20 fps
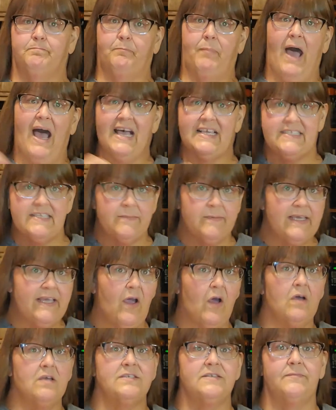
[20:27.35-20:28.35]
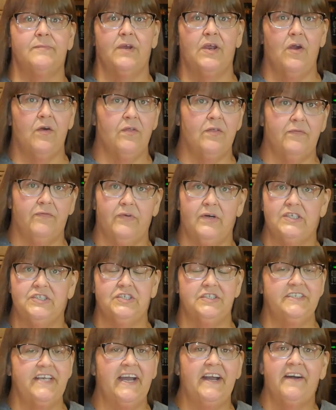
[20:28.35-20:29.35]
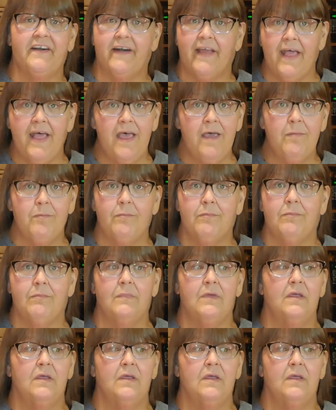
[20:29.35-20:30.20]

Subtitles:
possibly cause them to go to the fridge and tear it up.